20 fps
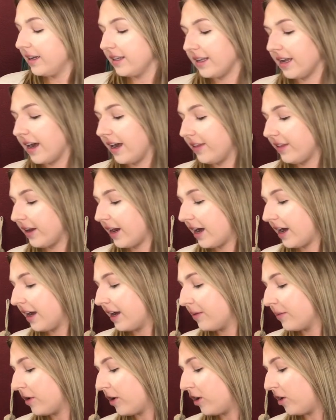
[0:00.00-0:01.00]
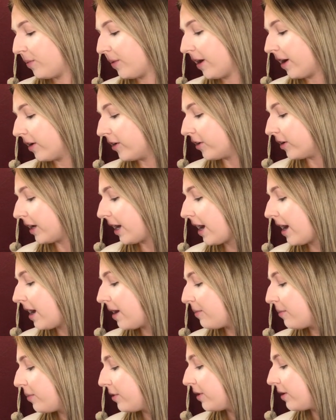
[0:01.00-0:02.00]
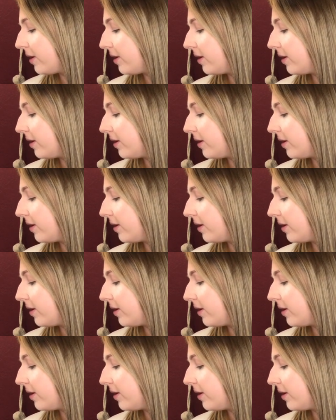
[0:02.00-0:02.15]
Now that I am all powdered up,